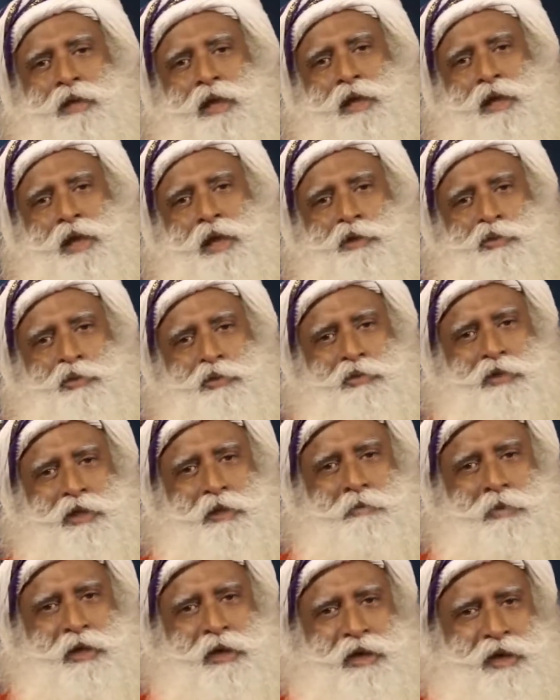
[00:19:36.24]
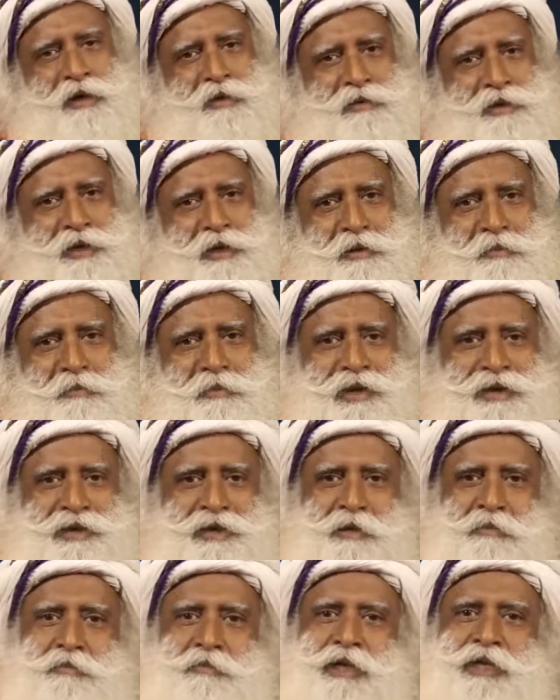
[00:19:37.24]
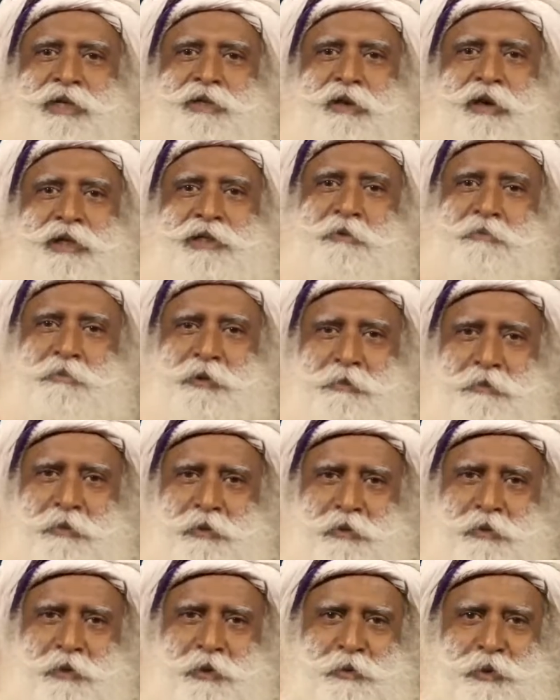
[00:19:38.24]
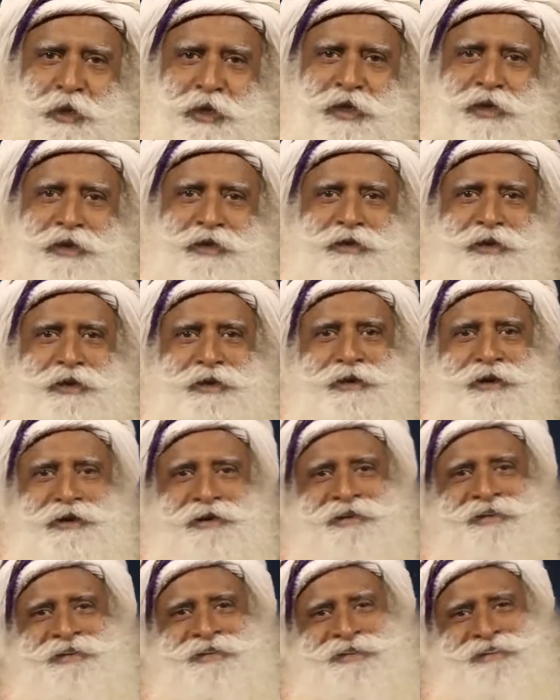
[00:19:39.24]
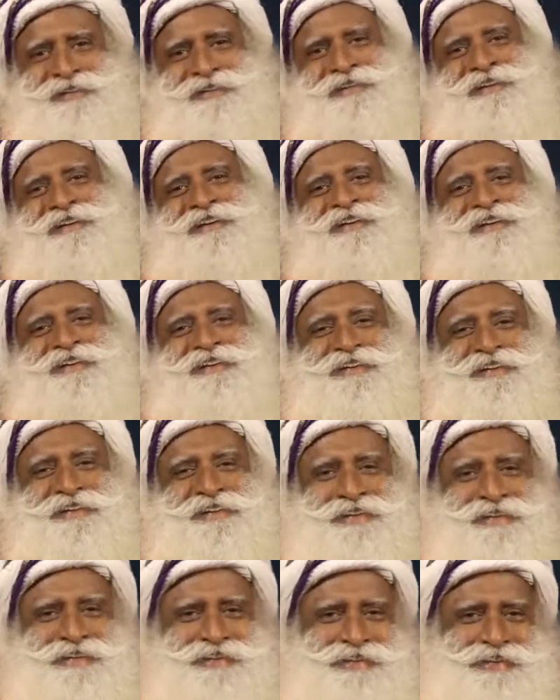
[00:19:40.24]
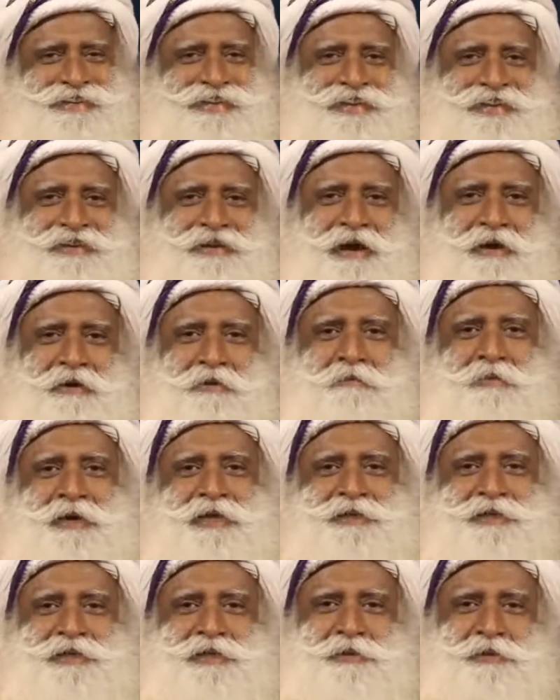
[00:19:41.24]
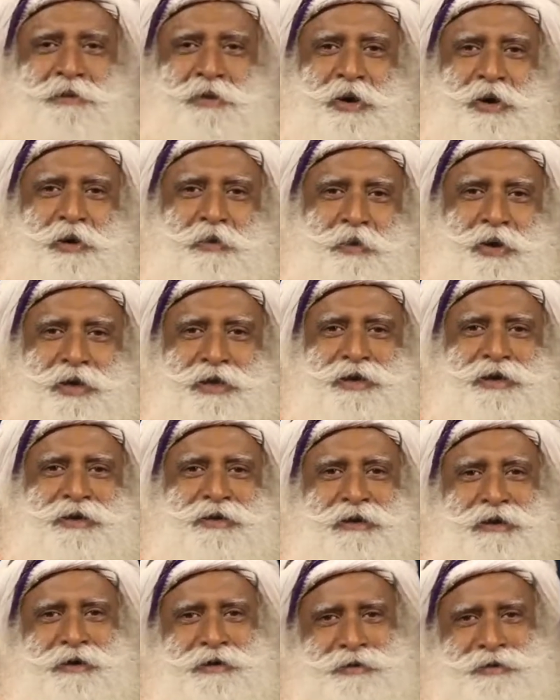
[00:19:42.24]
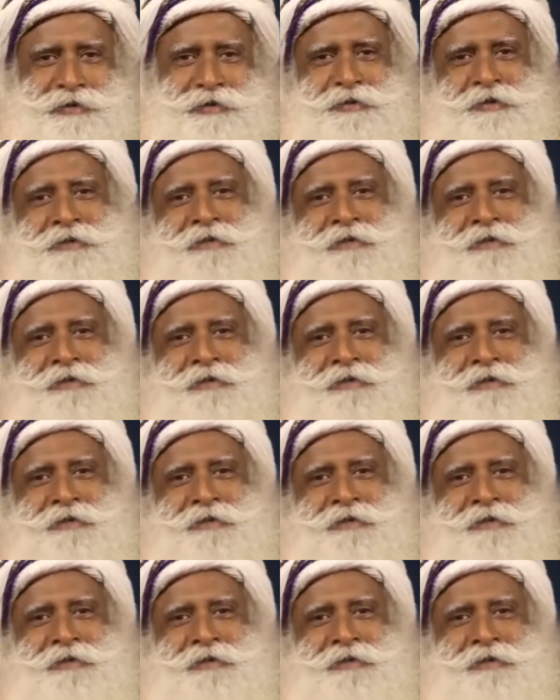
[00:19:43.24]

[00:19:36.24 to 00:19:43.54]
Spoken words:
Then I took them around and made them meet all the people who were working in the garden. Our patients were all working hard.